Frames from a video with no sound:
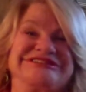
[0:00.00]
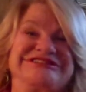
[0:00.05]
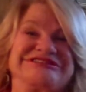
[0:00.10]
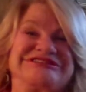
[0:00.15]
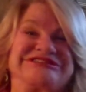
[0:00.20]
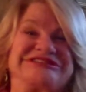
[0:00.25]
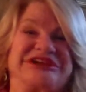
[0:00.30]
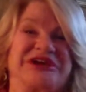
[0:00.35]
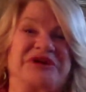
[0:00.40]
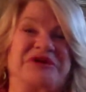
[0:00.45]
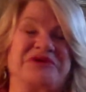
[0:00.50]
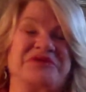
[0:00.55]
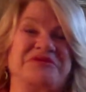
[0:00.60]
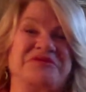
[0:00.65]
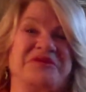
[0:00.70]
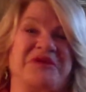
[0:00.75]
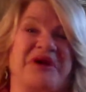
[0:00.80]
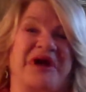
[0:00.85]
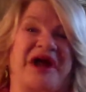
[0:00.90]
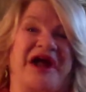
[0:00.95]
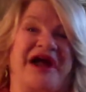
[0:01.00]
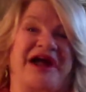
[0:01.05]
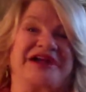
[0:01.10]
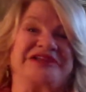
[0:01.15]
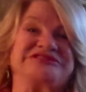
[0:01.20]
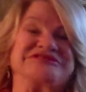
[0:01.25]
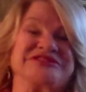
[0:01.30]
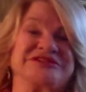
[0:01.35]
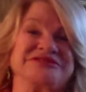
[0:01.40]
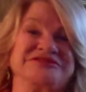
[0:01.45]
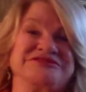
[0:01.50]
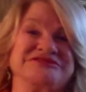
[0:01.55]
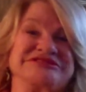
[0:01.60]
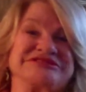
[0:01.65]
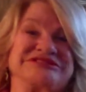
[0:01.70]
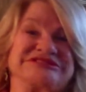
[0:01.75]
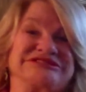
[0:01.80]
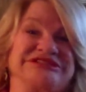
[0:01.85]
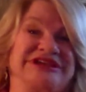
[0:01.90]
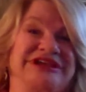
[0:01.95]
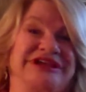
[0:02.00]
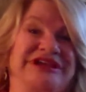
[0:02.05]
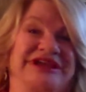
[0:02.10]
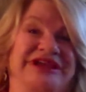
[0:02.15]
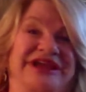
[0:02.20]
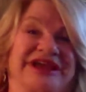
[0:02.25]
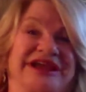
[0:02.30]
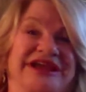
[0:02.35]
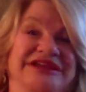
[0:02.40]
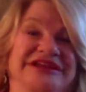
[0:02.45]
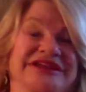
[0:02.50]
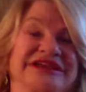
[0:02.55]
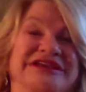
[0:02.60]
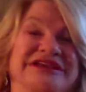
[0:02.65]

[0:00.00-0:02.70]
So I don't see any